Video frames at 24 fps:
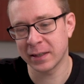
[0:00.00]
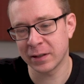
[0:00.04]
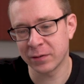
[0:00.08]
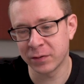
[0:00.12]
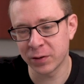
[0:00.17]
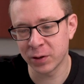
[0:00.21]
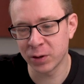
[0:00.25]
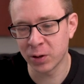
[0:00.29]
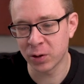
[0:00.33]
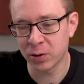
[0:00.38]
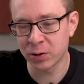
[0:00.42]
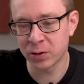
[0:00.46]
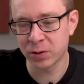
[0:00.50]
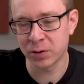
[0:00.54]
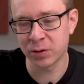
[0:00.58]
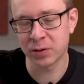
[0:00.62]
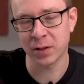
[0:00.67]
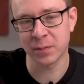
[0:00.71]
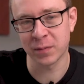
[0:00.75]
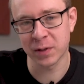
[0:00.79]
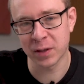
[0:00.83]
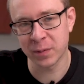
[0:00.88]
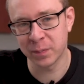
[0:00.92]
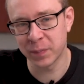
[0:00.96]
If you go to
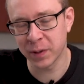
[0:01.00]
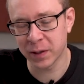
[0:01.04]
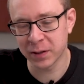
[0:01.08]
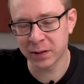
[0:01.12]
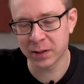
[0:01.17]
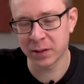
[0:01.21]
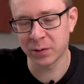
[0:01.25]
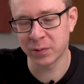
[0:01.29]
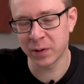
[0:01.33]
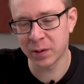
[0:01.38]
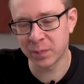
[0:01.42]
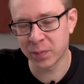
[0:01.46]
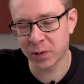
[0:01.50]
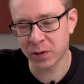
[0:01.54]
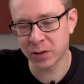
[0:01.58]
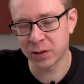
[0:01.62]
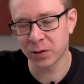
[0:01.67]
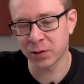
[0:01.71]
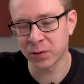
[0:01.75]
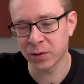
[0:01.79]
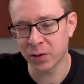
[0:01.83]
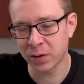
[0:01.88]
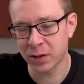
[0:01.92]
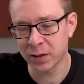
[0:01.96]
some of the built-in reports,
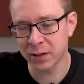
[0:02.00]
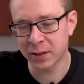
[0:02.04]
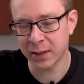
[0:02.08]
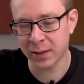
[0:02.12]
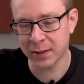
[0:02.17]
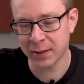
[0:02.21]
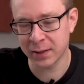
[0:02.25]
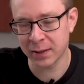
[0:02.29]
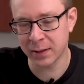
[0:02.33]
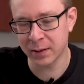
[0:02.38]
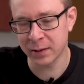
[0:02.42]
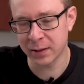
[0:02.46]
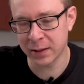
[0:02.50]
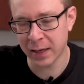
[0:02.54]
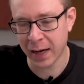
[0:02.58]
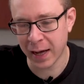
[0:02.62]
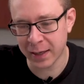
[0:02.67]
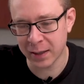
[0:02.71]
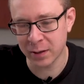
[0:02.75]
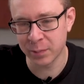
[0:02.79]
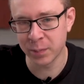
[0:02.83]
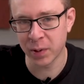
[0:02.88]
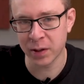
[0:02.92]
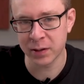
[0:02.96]
you'll notice that the
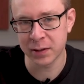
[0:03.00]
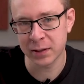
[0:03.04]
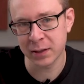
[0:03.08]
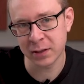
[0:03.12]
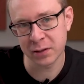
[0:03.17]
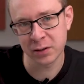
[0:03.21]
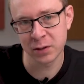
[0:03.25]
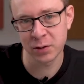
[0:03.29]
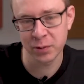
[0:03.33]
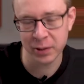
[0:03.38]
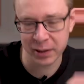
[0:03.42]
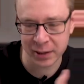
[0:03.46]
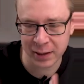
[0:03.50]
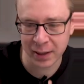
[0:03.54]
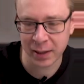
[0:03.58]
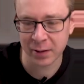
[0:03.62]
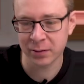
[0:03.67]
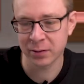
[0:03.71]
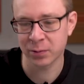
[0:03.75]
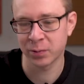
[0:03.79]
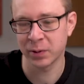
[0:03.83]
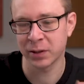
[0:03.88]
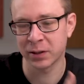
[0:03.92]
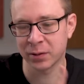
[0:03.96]
edit button is grayed
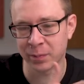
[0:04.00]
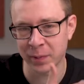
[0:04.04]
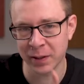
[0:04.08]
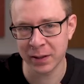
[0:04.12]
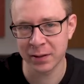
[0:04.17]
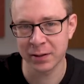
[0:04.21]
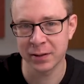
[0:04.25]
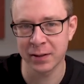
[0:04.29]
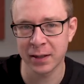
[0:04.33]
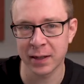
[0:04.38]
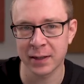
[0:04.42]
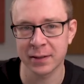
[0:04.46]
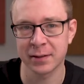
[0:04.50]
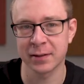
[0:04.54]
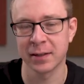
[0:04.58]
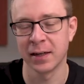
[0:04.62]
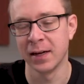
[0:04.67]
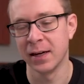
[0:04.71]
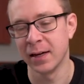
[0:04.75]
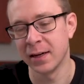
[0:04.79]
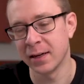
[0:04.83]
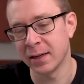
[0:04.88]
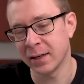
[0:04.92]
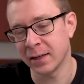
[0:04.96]
out, which means that
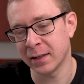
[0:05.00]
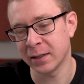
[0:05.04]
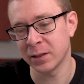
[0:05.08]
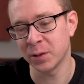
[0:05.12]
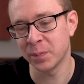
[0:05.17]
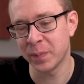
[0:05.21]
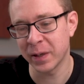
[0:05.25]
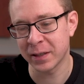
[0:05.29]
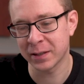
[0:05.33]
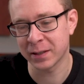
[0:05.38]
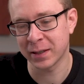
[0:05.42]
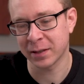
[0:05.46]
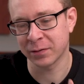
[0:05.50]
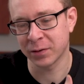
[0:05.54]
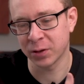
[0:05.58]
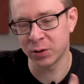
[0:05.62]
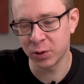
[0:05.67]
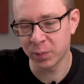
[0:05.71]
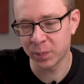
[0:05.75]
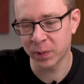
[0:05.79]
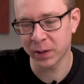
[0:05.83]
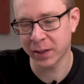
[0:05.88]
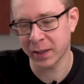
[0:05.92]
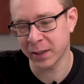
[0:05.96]
uh, you basically have to
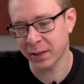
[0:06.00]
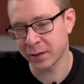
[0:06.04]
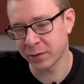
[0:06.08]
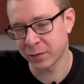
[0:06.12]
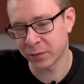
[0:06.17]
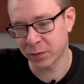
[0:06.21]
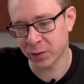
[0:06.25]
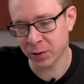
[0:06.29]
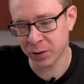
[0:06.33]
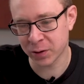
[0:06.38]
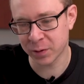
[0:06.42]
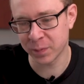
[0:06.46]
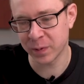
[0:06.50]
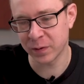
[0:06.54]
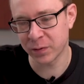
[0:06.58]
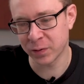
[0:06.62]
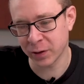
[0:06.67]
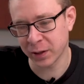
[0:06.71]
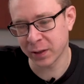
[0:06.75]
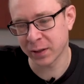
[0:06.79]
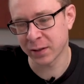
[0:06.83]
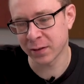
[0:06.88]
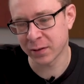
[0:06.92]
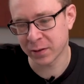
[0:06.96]
duplicate it first before
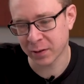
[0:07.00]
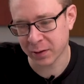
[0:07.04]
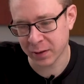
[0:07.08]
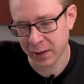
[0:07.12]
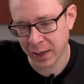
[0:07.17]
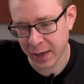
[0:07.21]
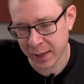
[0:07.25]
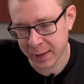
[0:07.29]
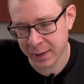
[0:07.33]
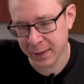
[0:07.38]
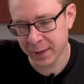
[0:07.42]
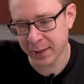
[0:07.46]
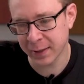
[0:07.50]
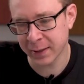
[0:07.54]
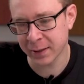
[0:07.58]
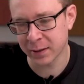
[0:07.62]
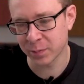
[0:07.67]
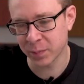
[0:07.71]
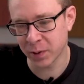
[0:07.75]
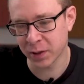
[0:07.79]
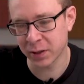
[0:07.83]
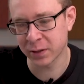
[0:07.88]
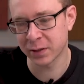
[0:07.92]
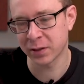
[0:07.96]
you can start editing it.
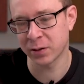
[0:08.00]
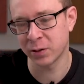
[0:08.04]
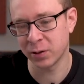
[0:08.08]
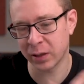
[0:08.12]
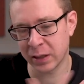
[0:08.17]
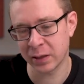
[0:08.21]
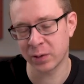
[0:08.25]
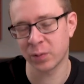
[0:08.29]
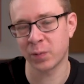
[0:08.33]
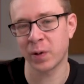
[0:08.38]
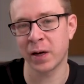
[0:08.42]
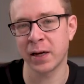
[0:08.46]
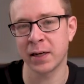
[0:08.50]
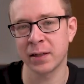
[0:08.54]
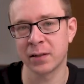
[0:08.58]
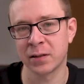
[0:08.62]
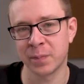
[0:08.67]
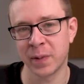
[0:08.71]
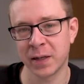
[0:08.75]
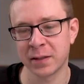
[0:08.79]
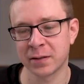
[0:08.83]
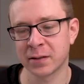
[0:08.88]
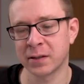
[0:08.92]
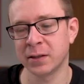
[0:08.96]
But it's a great way to
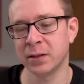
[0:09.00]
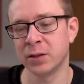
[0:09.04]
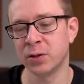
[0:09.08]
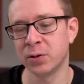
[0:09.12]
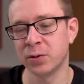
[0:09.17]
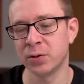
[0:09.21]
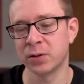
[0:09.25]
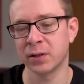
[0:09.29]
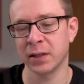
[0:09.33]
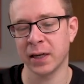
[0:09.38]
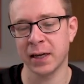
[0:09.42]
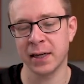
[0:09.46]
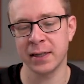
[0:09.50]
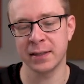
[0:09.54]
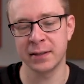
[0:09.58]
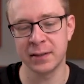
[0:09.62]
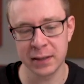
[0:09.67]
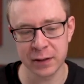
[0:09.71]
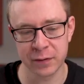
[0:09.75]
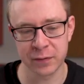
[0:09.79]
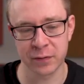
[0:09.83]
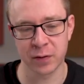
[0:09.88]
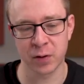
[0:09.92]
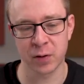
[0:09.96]
basically use a
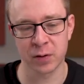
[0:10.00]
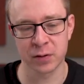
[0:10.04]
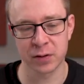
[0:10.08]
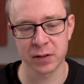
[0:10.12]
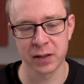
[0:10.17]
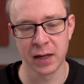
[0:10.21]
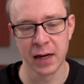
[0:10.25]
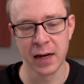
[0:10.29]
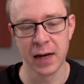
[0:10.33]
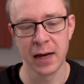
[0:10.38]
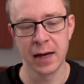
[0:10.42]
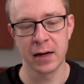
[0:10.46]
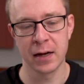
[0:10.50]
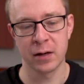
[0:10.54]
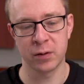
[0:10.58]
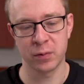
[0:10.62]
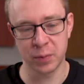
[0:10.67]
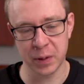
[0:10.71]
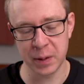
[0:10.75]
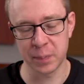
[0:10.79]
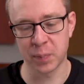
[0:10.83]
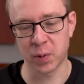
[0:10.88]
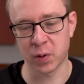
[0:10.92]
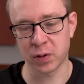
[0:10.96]
default
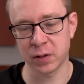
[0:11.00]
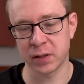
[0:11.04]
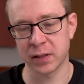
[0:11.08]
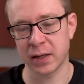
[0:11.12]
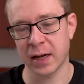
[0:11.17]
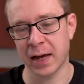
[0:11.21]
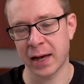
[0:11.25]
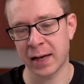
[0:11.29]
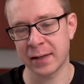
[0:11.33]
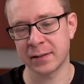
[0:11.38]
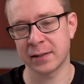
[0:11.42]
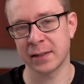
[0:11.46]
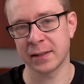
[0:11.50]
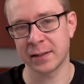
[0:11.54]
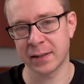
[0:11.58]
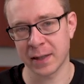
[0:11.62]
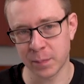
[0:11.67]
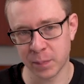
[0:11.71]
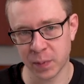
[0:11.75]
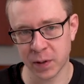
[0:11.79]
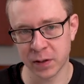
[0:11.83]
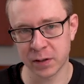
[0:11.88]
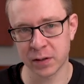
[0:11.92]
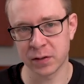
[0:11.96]
report as a
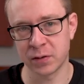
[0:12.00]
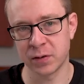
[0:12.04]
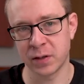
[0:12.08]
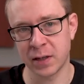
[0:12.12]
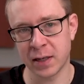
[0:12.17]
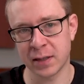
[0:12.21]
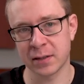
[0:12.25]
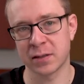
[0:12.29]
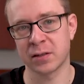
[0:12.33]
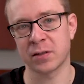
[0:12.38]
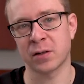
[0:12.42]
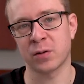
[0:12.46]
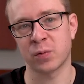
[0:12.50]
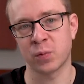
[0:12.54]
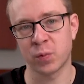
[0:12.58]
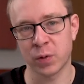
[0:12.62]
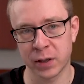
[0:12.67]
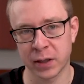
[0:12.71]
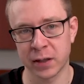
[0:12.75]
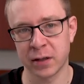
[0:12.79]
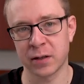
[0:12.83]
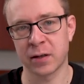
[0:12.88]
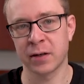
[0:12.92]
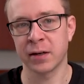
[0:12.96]
template to then start
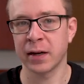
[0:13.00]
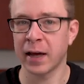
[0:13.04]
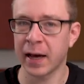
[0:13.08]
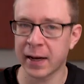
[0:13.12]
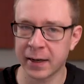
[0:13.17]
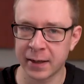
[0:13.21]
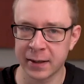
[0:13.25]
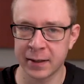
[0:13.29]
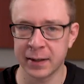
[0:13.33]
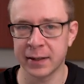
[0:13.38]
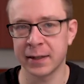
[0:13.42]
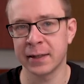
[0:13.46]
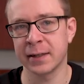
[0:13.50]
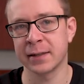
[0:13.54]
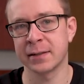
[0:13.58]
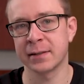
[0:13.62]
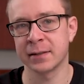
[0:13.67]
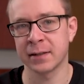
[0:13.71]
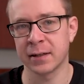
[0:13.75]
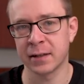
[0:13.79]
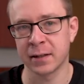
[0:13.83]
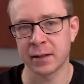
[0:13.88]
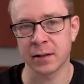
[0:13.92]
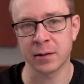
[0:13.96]
working on editing it,
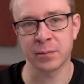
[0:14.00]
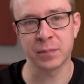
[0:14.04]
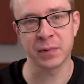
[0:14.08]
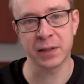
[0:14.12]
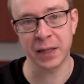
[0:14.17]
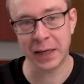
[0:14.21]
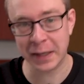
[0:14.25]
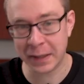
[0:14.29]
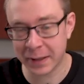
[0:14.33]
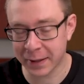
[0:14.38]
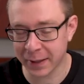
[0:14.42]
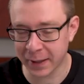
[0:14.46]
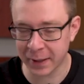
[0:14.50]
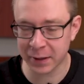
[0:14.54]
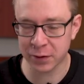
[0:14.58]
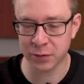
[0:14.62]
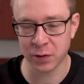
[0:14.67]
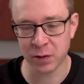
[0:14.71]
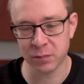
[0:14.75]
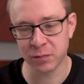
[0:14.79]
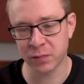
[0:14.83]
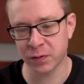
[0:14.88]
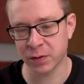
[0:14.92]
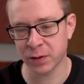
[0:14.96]
um, take things
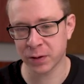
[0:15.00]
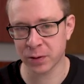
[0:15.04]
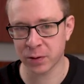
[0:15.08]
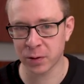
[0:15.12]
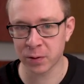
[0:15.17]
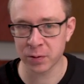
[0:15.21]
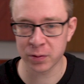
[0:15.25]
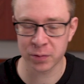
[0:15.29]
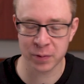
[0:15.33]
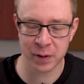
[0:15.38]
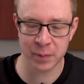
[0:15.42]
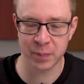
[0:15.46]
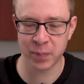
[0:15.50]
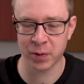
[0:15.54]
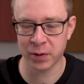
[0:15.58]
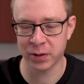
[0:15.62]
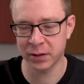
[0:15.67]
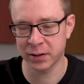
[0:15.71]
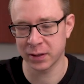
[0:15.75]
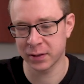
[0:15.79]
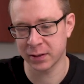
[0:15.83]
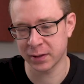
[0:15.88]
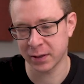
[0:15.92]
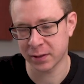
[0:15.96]
from for your own
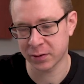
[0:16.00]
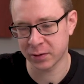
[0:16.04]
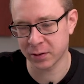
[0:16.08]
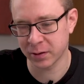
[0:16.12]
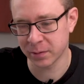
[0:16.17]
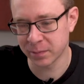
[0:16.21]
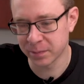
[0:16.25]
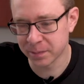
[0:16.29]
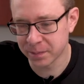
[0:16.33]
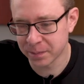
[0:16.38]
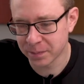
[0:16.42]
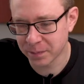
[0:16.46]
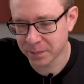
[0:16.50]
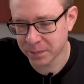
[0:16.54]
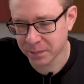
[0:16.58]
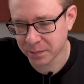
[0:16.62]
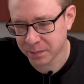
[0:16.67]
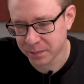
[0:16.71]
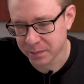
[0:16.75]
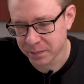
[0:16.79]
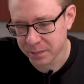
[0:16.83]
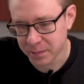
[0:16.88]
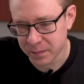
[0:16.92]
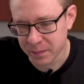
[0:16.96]
reports, etc.
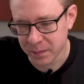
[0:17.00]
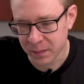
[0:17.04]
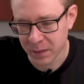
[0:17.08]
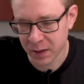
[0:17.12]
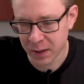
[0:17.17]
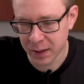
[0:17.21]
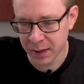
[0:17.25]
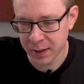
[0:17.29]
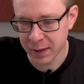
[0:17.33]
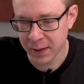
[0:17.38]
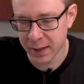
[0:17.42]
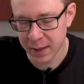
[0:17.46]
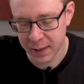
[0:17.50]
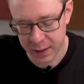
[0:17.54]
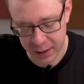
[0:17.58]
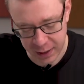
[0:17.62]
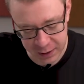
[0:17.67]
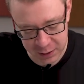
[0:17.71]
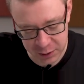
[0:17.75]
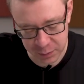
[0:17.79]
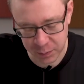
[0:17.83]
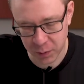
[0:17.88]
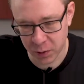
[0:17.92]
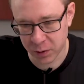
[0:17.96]

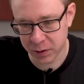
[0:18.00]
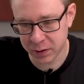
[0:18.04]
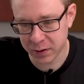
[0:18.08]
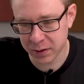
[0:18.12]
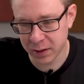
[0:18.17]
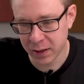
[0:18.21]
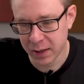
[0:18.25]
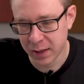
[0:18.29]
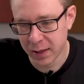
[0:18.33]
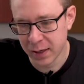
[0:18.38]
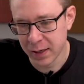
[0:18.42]
Export.